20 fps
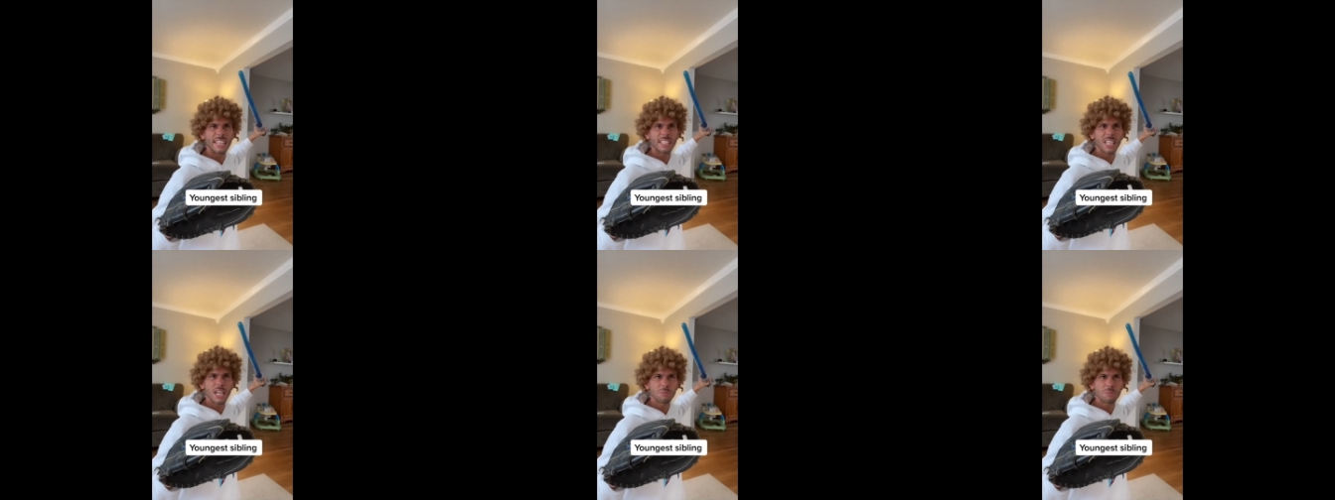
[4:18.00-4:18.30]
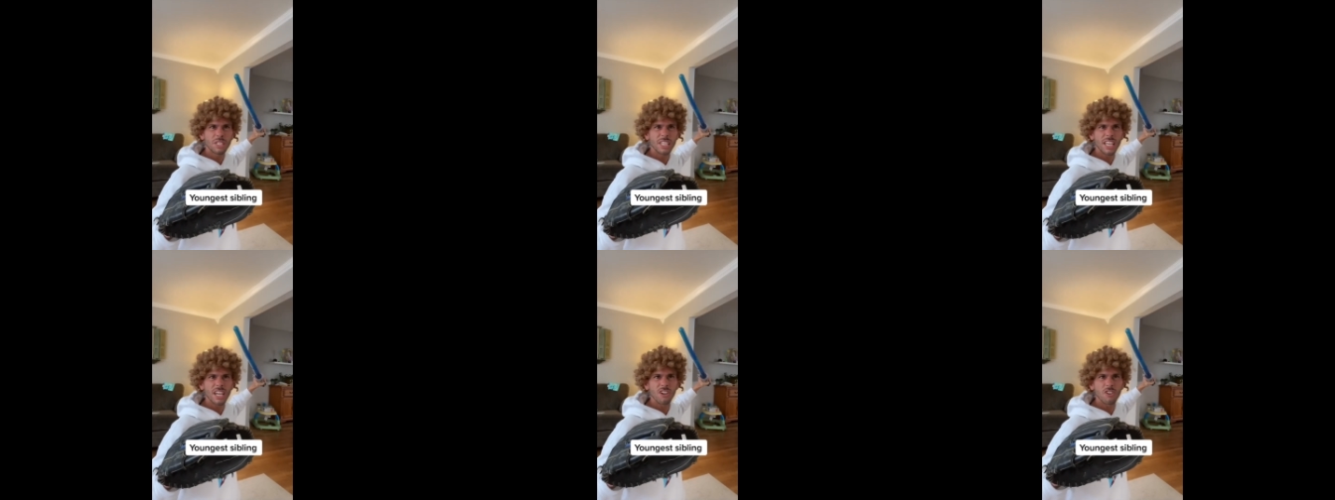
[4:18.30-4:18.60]
up to
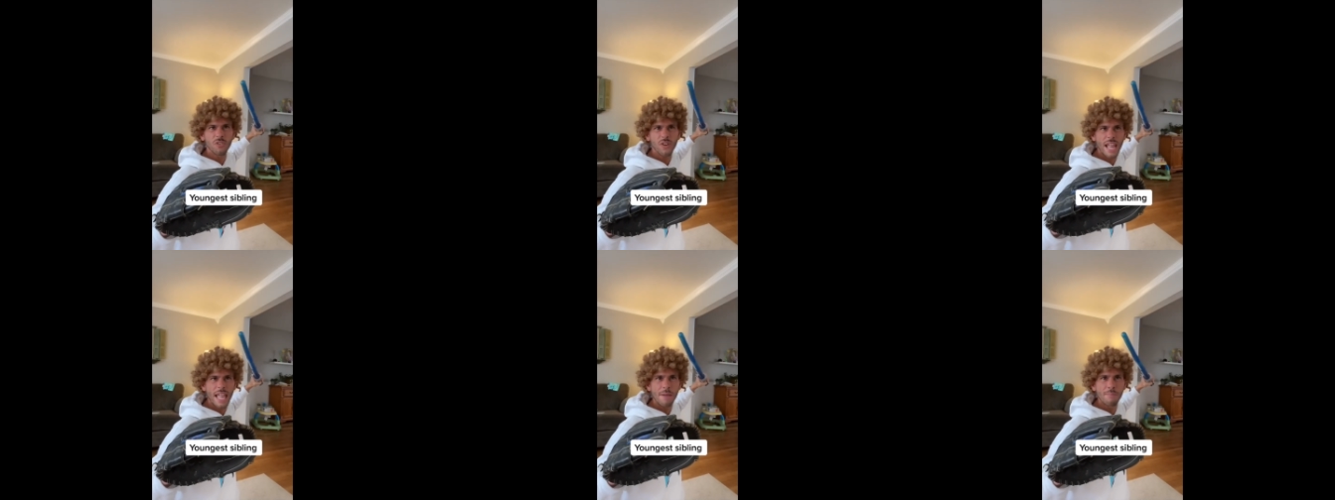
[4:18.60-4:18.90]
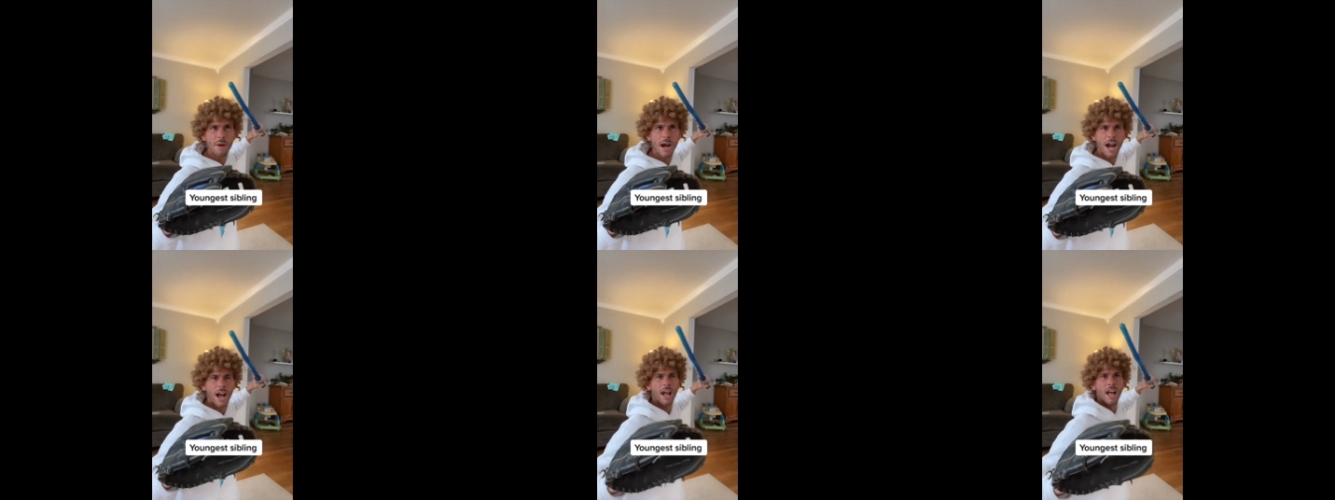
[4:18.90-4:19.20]
you,
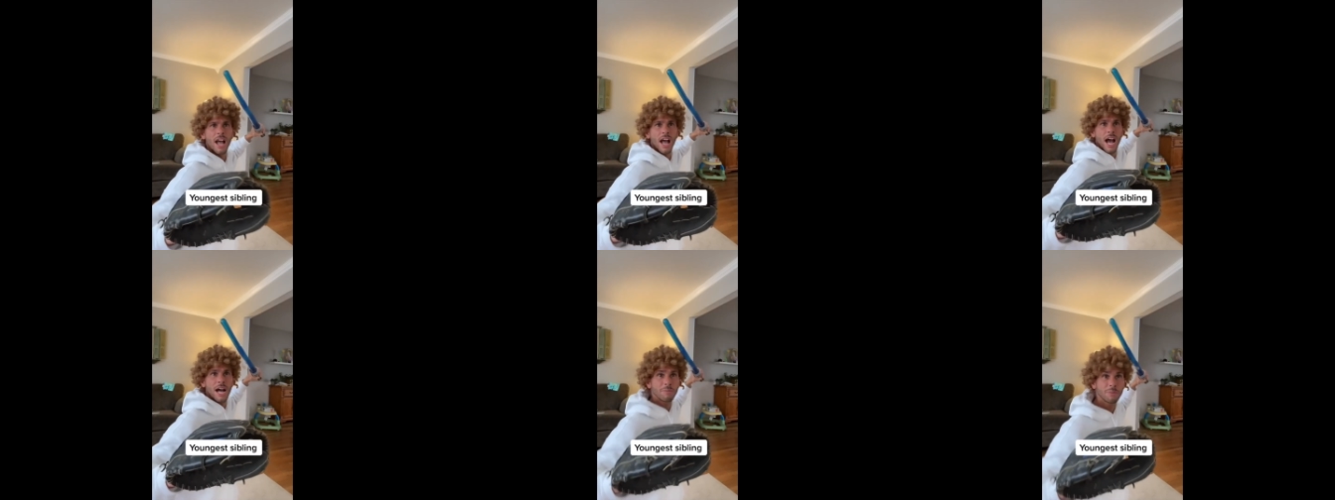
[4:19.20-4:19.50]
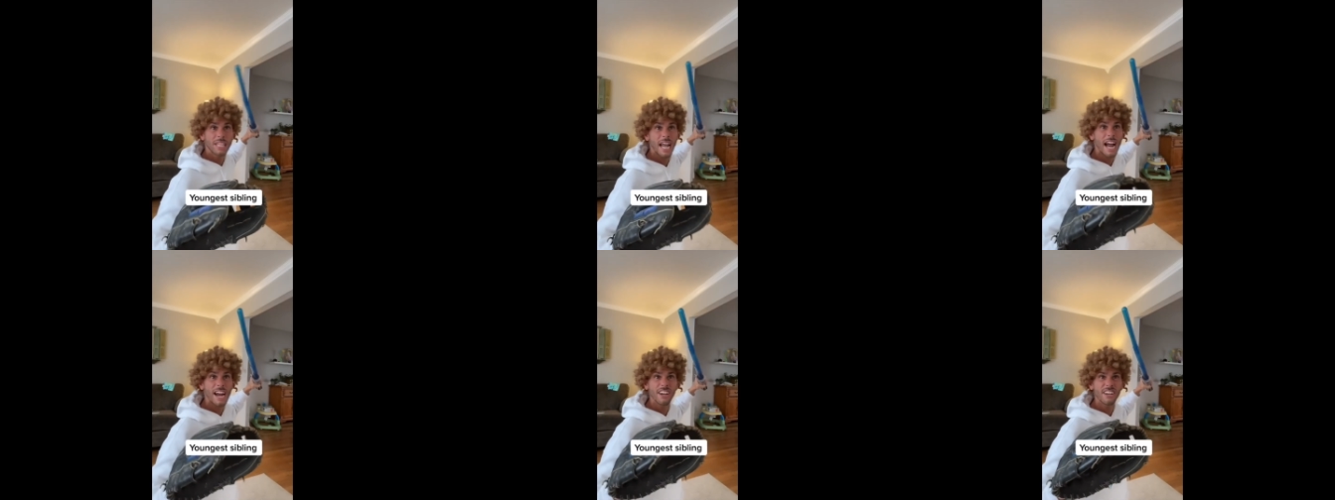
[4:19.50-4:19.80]
Grandma. I'm
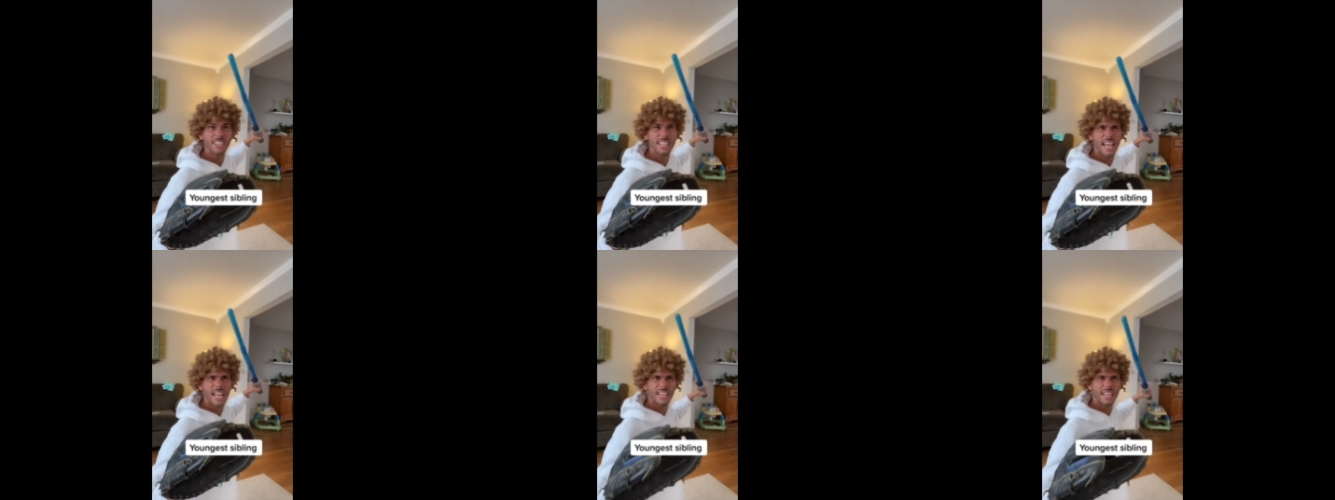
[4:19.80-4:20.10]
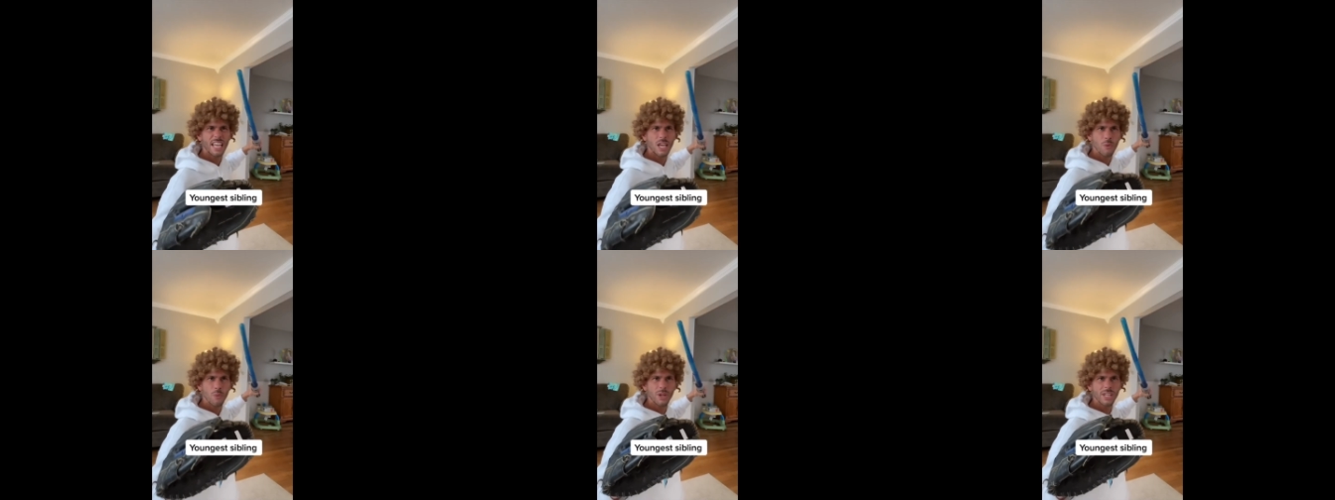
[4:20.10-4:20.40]
tired of getting
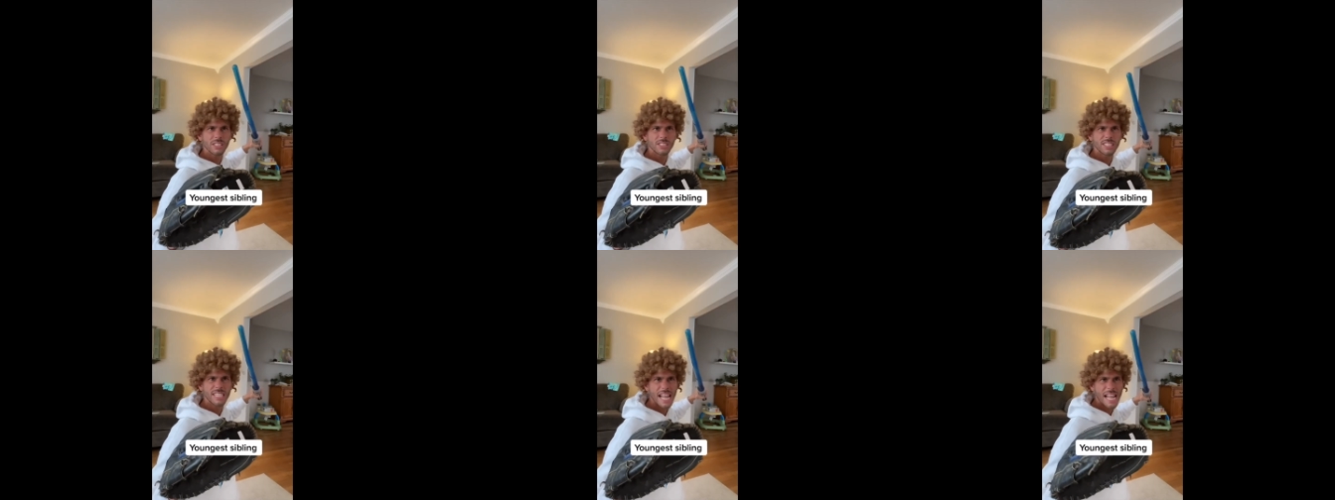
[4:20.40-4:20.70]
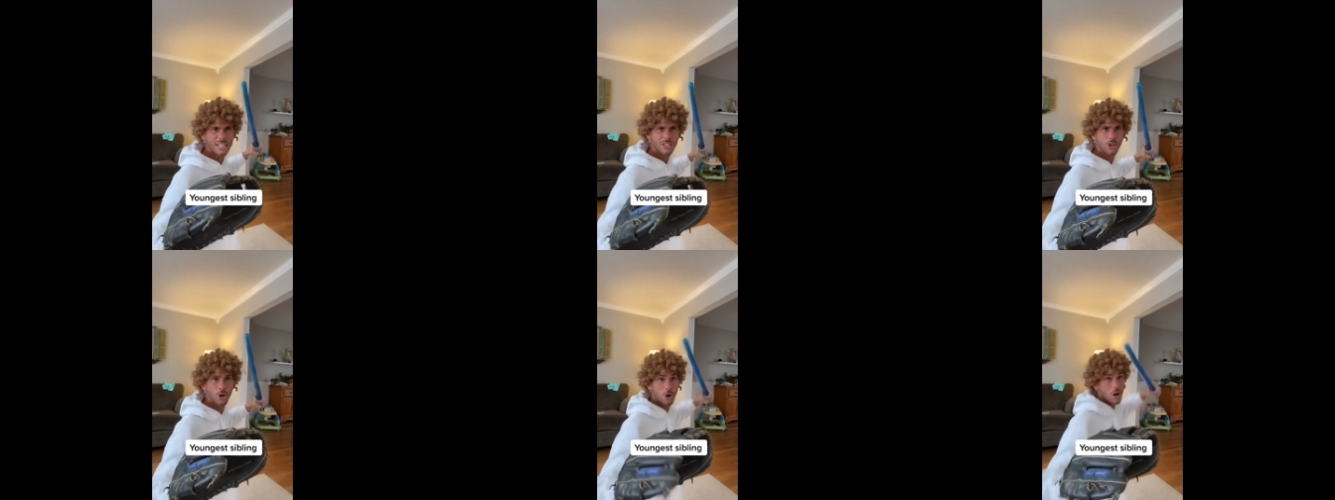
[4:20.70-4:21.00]
hit with a sandal.